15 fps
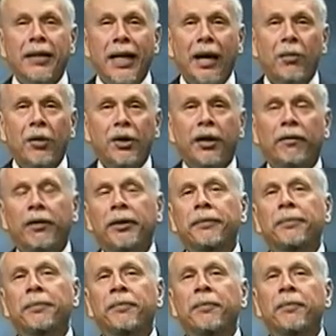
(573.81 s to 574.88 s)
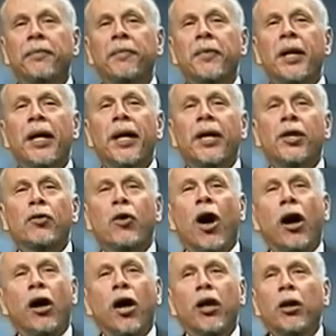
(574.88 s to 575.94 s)
I was giving. Draw
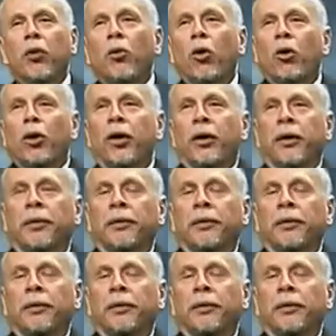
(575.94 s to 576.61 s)
it on the board.